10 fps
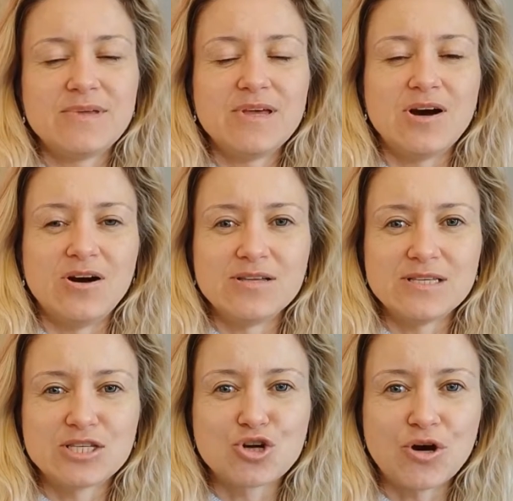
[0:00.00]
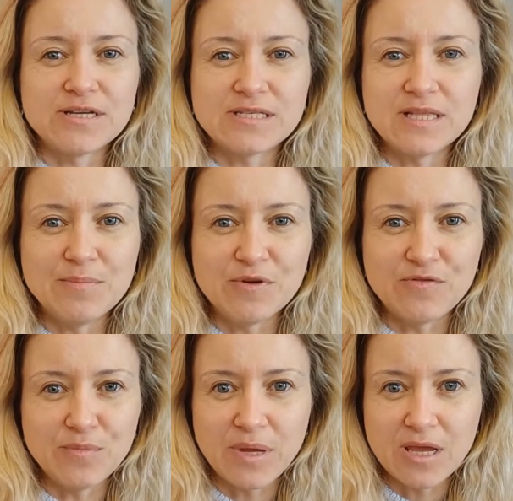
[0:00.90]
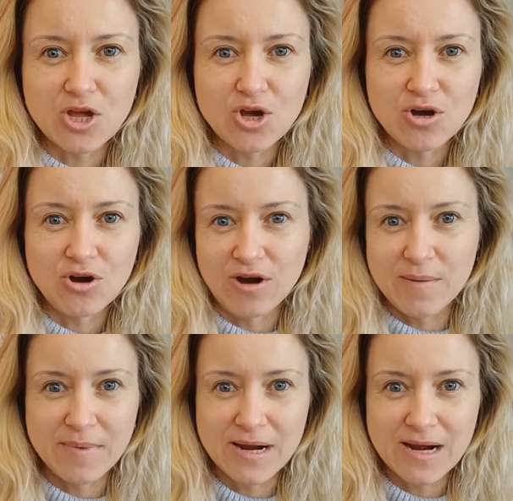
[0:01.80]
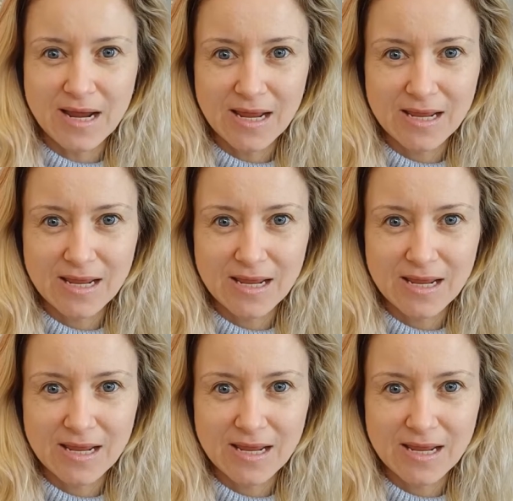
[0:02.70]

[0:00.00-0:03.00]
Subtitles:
the sky is the limit for me on a Monday.